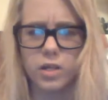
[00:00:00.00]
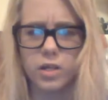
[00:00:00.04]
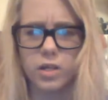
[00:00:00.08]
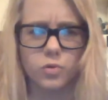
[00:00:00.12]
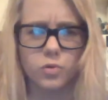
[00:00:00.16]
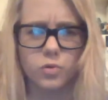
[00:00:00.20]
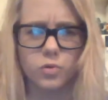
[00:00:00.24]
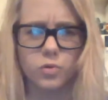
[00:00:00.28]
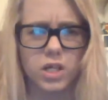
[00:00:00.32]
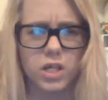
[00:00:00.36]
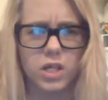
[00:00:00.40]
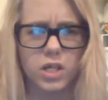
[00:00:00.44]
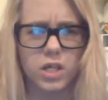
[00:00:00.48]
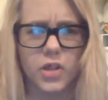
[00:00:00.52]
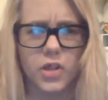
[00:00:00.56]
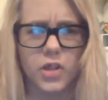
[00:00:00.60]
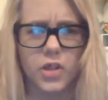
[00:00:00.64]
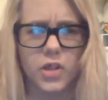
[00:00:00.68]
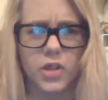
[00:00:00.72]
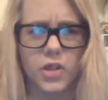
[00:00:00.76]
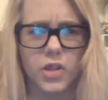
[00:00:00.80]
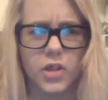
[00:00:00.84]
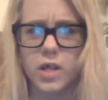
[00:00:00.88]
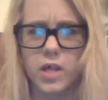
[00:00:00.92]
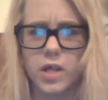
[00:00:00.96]
with one
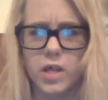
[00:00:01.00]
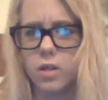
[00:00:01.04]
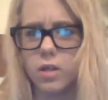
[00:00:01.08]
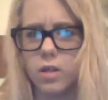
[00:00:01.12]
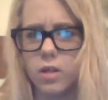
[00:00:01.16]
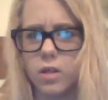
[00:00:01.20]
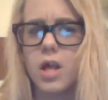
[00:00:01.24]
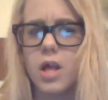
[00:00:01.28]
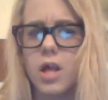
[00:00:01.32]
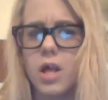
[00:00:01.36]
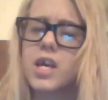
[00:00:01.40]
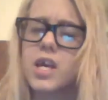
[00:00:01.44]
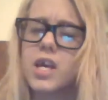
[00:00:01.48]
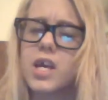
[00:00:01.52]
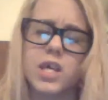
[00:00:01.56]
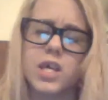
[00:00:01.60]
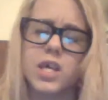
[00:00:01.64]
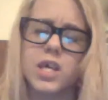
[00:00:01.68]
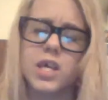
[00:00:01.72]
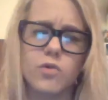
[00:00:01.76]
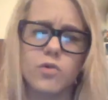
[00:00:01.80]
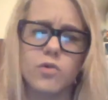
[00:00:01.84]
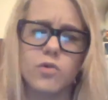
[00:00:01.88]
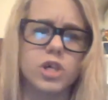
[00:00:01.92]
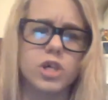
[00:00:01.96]
another. They'll
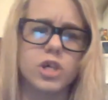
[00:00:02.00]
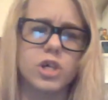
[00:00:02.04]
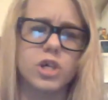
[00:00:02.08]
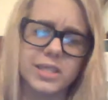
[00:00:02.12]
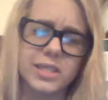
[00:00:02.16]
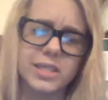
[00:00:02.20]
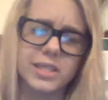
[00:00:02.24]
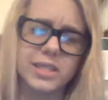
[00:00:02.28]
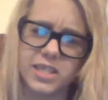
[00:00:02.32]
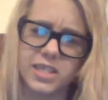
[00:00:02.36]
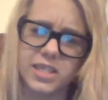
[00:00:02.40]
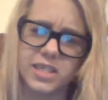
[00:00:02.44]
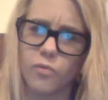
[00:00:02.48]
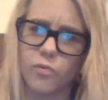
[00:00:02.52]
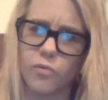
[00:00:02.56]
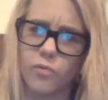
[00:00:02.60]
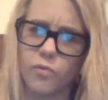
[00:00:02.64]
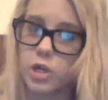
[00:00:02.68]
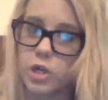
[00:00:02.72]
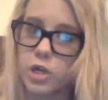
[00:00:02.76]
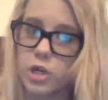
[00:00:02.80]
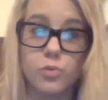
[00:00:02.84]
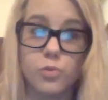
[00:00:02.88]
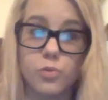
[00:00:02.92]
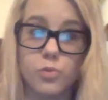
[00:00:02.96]
give you good insights of what you
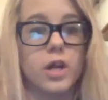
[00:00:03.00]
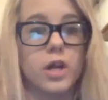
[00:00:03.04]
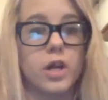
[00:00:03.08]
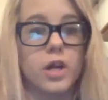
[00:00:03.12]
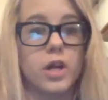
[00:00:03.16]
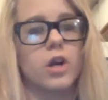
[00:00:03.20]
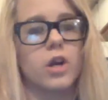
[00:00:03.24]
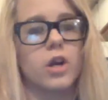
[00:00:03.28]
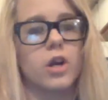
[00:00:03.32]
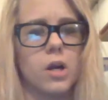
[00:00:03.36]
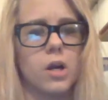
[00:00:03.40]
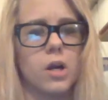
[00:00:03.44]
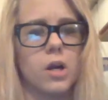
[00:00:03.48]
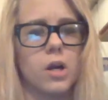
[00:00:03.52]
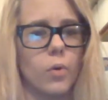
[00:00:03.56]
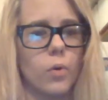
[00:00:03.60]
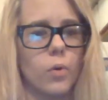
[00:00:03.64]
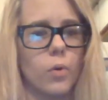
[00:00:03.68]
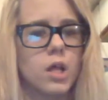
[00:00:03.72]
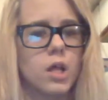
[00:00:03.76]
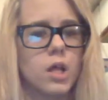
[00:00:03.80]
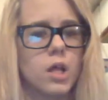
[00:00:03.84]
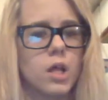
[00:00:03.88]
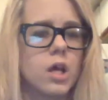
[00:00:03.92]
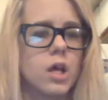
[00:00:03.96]
can do better and
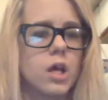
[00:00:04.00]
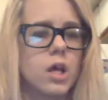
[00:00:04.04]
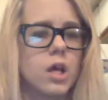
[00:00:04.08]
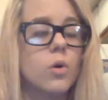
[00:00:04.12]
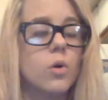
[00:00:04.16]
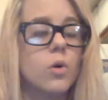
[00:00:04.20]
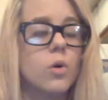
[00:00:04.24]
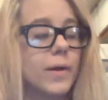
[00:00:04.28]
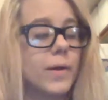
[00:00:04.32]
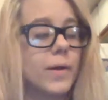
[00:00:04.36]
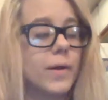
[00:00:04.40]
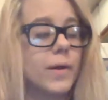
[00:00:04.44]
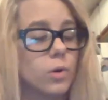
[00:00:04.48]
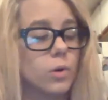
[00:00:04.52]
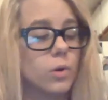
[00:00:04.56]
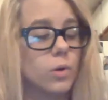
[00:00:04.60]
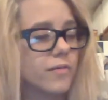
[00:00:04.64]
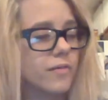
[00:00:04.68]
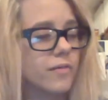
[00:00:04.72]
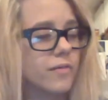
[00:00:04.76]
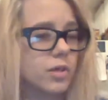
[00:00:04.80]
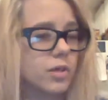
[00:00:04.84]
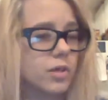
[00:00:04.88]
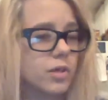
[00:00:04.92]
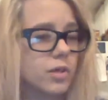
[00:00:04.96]
what you
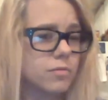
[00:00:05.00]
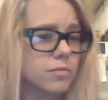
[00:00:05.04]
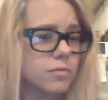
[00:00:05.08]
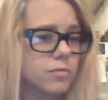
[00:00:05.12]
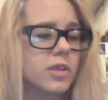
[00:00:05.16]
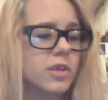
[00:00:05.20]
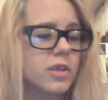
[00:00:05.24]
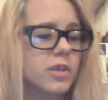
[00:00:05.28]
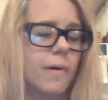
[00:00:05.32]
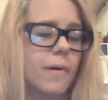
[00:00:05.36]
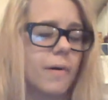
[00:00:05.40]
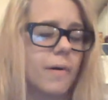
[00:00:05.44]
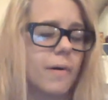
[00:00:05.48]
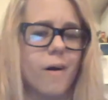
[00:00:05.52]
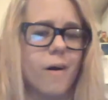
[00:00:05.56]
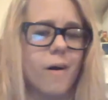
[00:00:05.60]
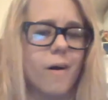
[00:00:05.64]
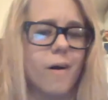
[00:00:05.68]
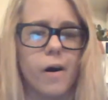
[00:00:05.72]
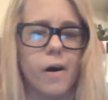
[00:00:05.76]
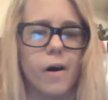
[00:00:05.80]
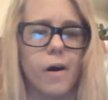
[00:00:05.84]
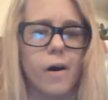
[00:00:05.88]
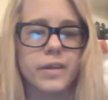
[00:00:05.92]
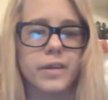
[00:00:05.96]
have a spot
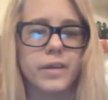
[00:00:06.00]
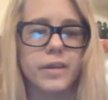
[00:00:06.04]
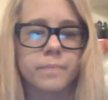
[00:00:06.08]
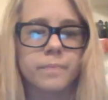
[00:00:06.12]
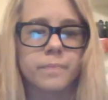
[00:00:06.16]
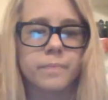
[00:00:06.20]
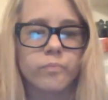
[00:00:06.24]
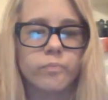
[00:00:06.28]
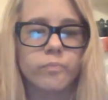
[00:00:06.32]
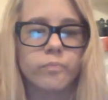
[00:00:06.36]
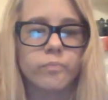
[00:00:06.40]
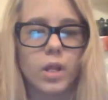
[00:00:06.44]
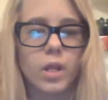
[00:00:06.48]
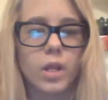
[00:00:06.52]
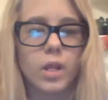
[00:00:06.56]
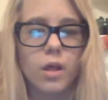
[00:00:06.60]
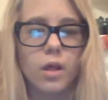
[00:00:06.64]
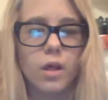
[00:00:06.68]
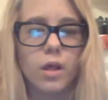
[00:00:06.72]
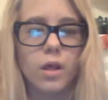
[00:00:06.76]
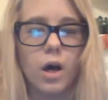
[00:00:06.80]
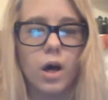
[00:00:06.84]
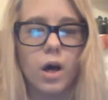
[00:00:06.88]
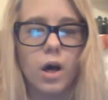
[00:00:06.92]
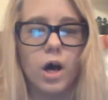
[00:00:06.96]
on.
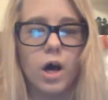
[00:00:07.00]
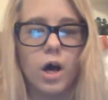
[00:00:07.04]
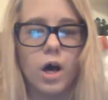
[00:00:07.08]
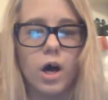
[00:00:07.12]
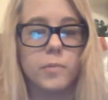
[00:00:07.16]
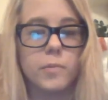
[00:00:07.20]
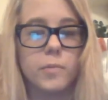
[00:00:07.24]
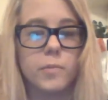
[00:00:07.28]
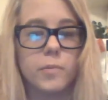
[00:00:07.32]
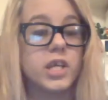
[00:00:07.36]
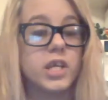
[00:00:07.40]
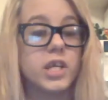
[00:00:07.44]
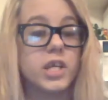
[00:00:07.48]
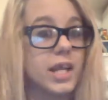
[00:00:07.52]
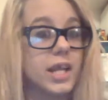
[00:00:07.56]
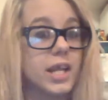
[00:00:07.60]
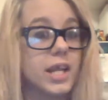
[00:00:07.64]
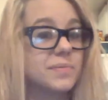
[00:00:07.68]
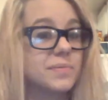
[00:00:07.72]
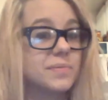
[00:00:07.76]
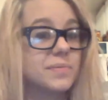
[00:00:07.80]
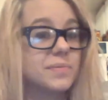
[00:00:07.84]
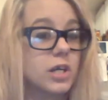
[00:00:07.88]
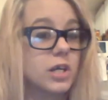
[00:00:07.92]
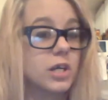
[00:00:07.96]
You need 9 of
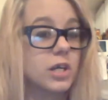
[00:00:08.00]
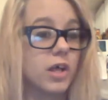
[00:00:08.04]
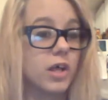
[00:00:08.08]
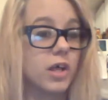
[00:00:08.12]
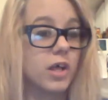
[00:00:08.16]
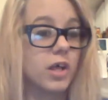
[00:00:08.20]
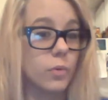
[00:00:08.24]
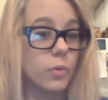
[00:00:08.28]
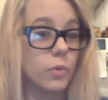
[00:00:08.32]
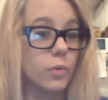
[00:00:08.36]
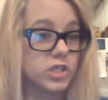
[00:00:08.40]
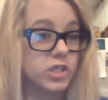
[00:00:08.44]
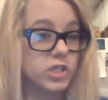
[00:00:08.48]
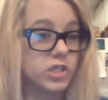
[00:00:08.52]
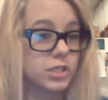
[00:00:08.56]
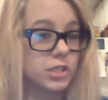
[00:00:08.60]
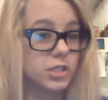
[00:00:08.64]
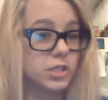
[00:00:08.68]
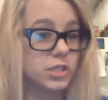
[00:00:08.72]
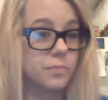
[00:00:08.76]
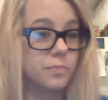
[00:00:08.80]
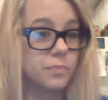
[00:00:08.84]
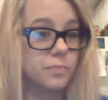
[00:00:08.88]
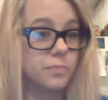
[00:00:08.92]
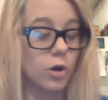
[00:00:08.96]
these peer
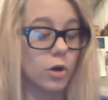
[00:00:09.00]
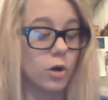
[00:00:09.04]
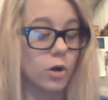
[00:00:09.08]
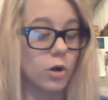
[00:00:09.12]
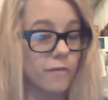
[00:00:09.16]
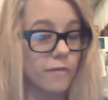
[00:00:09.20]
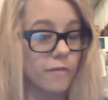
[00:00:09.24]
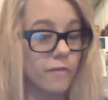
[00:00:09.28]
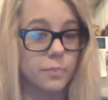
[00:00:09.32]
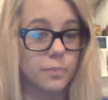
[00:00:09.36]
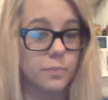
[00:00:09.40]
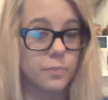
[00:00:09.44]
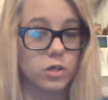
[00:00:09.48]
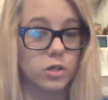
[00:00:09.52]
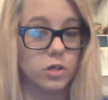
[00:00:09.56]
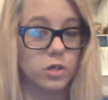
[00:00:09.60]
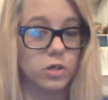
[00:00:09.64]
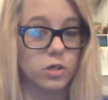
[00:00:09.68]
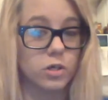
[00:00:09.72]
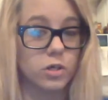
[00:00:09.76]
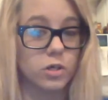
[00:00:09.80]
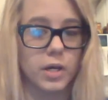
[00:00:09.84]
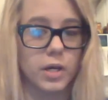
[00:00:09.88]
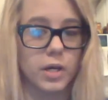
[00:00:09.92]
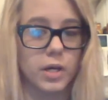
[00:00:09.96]
evaluations per event per
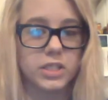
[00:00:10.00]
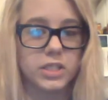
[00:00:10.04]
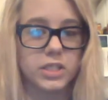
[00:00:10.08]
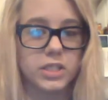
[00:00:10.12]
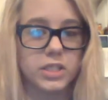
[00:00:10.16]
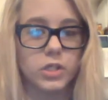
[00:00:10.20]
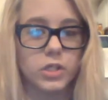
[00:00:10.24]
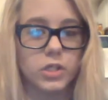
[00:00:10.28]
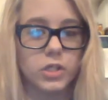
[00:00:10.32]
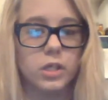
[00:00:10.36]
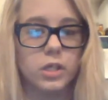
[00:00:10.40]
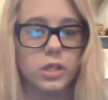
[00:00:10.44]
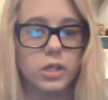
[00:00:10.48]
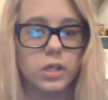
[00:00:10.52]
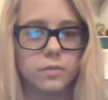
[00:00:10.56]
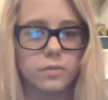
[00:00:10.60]
semester.